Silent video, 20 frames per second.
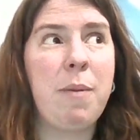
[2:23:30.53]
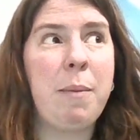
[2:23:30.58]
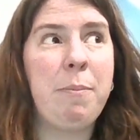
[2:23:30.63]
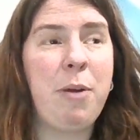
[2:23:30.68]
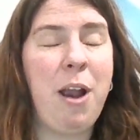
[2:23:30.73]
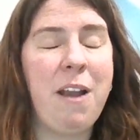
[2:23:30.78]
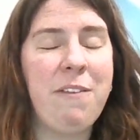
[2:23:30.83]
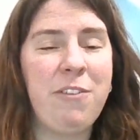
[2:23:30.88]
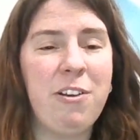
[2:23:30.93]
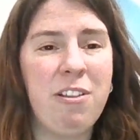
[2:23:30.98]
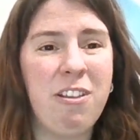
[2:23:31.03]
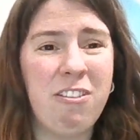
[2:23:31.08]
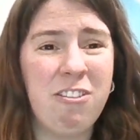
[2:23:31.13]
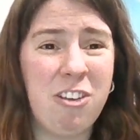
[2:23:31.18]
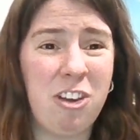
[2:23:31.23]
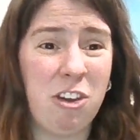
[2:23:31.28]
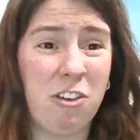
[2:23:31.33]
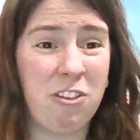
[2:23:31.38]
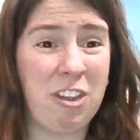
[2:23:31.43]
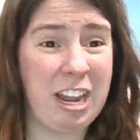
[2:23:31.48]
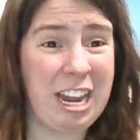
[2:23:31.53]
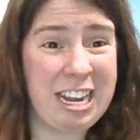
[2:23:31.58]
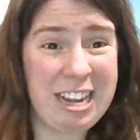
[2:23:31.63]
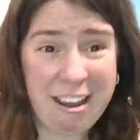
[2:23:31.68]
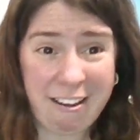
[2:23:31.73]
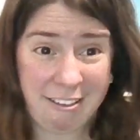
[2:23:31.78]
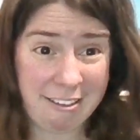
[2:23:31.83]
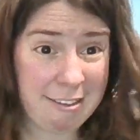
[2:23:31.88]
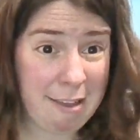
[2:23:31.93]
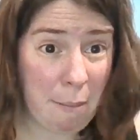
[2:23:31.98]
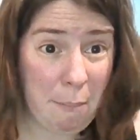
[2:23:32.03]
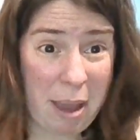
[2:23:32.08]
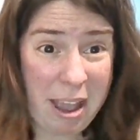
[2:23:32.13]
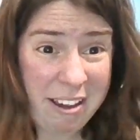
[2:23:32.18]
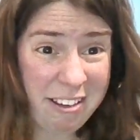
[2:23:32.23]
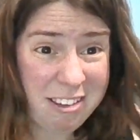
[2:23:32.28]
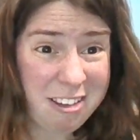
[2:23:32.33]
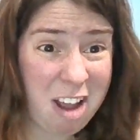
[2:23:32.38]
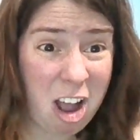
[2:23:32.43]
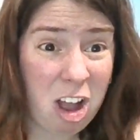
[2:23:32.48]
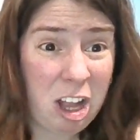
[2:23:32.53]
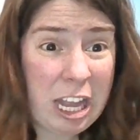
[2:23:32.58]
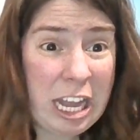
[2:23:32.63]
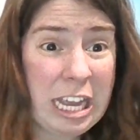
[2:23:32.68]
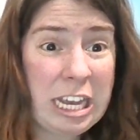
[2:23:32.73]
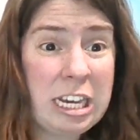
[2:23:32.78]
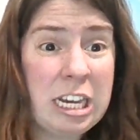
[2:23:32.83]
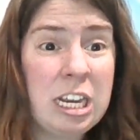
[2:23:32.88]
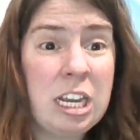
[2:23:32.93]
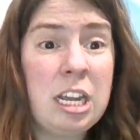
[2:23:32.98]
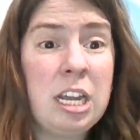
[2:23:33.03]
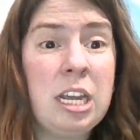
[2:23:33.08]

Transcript: my preference is to use like a nice semi-solid.